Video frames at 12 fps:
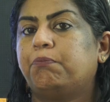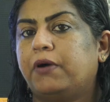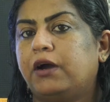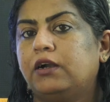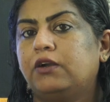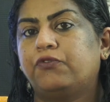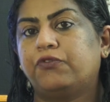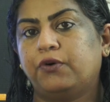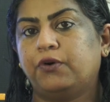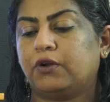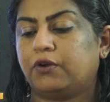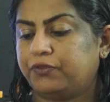Part
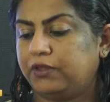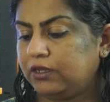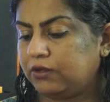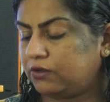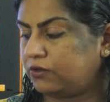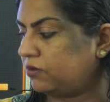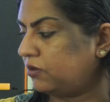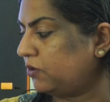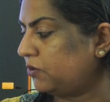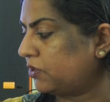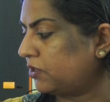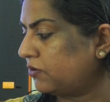4 of the
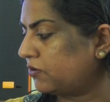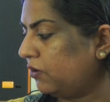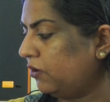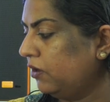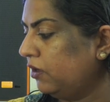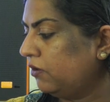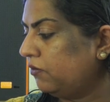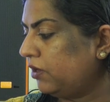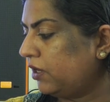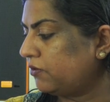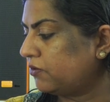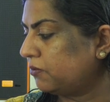Constitution. So we
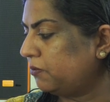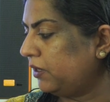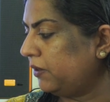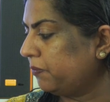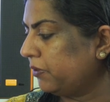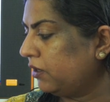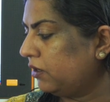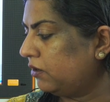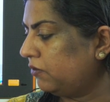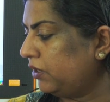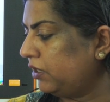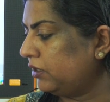have to be
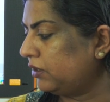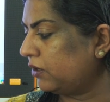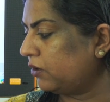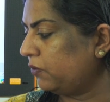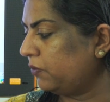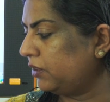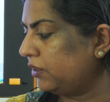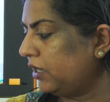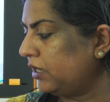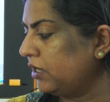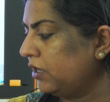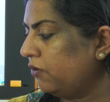very thorough with
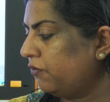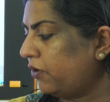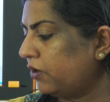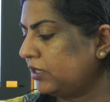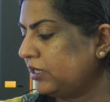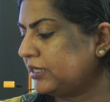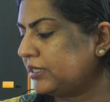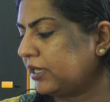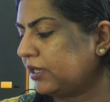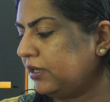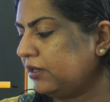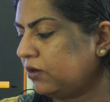that.
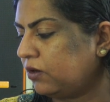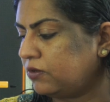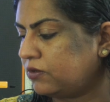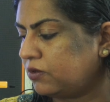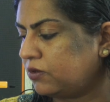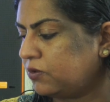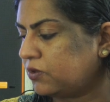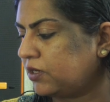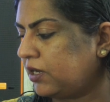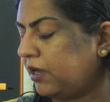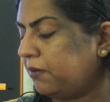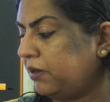42nd
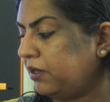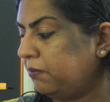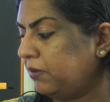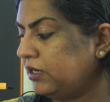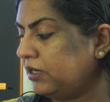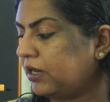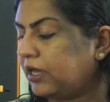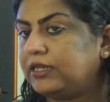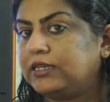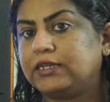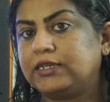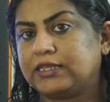Constitutional Amendment
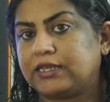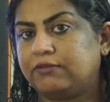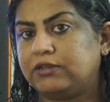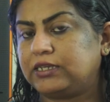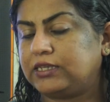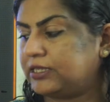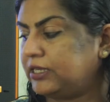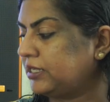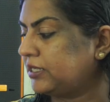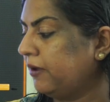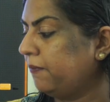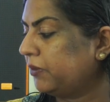
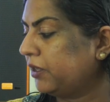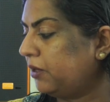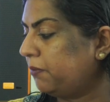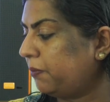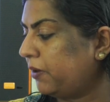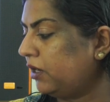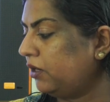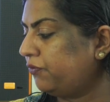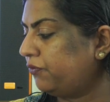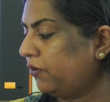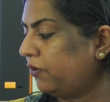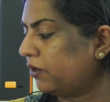1976. In Part
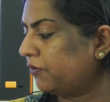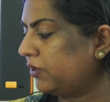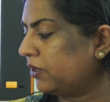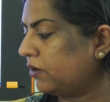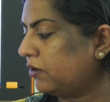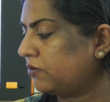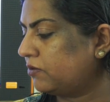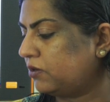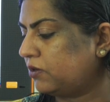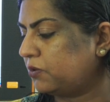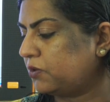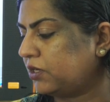4 of the
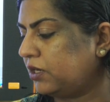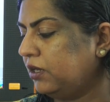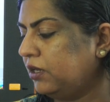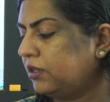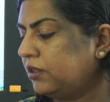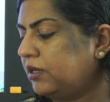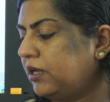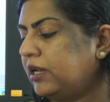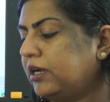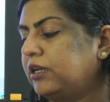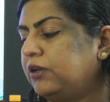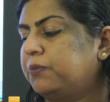Constitution, the
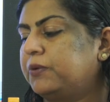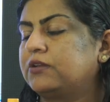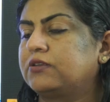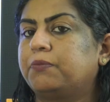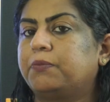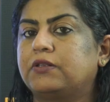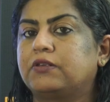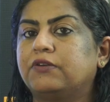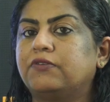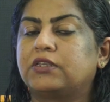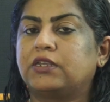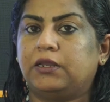Directive Principles
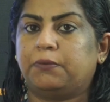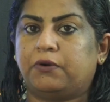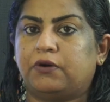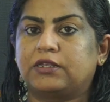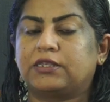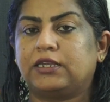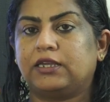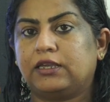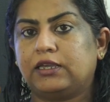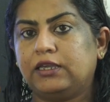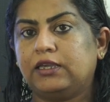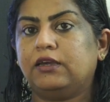of State Policy.
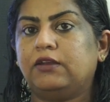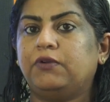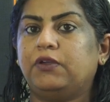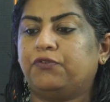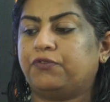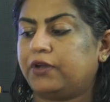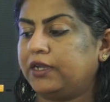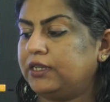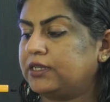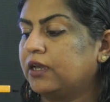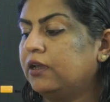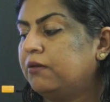Here we
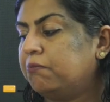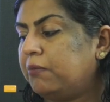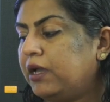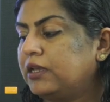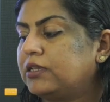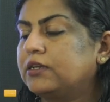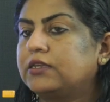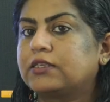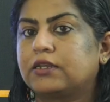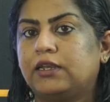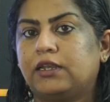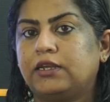find matters
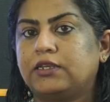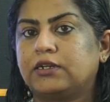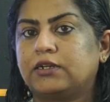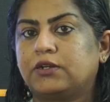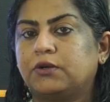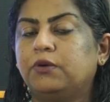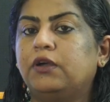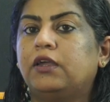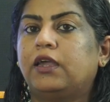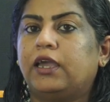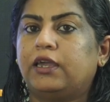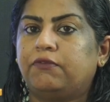related to
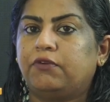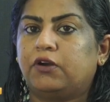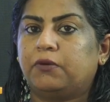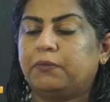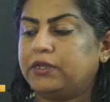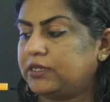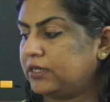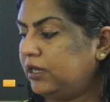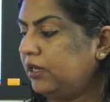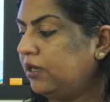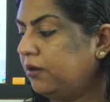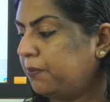
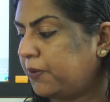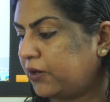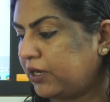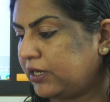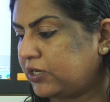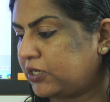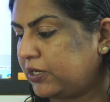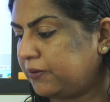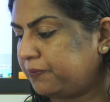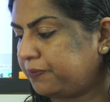environmental protection.